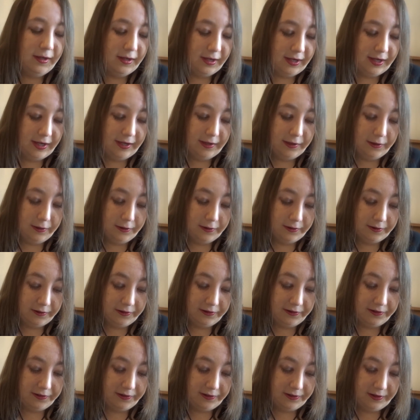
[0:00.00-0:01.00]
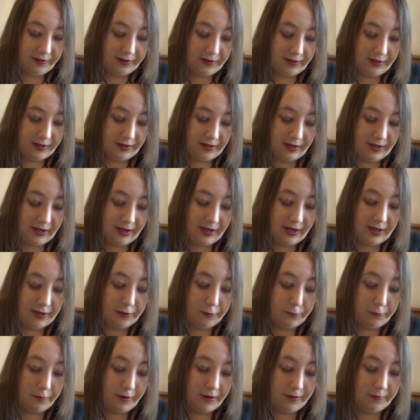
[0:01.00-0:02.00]
it looks
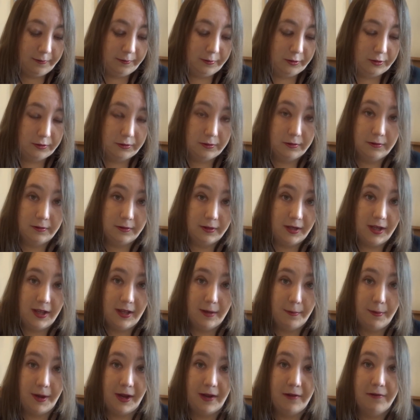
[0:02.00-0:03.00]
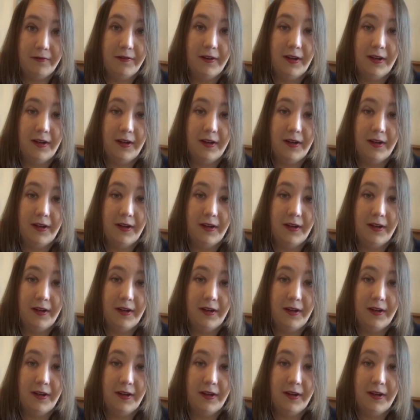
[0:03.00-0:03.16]
incredible in the bath.